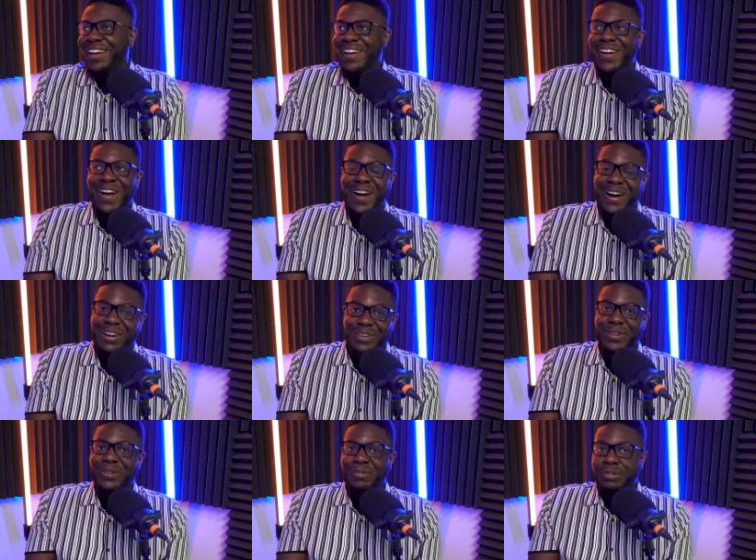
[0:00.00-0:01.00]
all right, yeah.
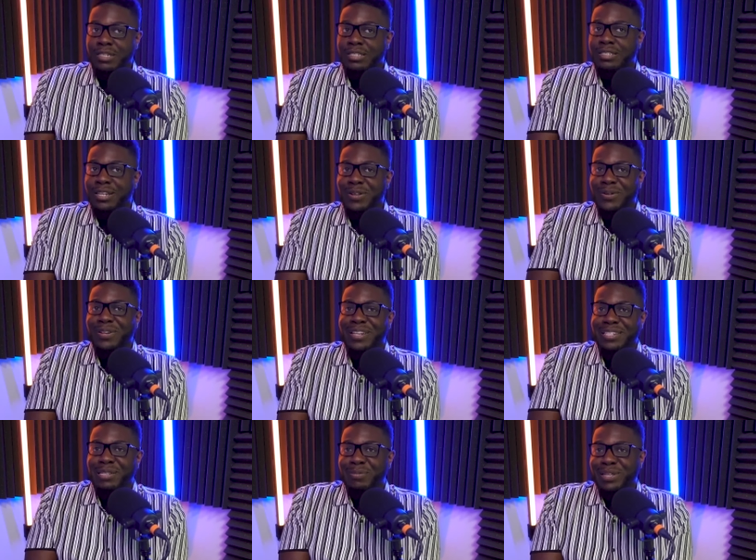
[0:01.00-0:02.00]
no, this still
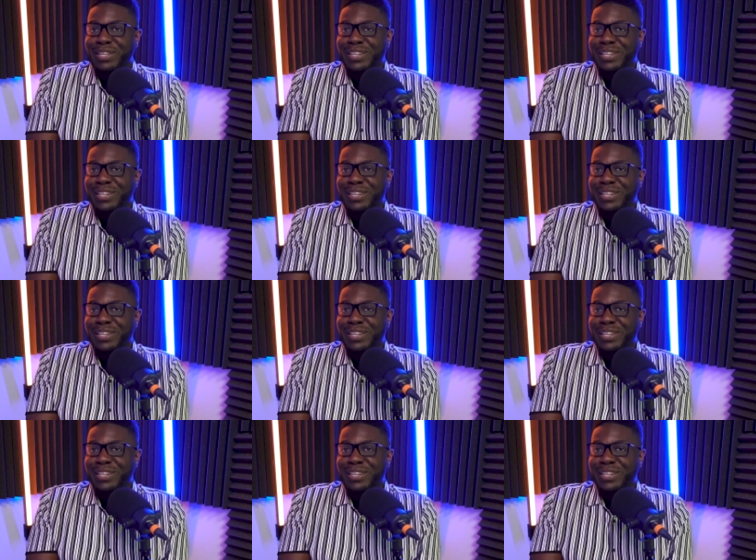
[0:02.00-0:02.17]
needs to be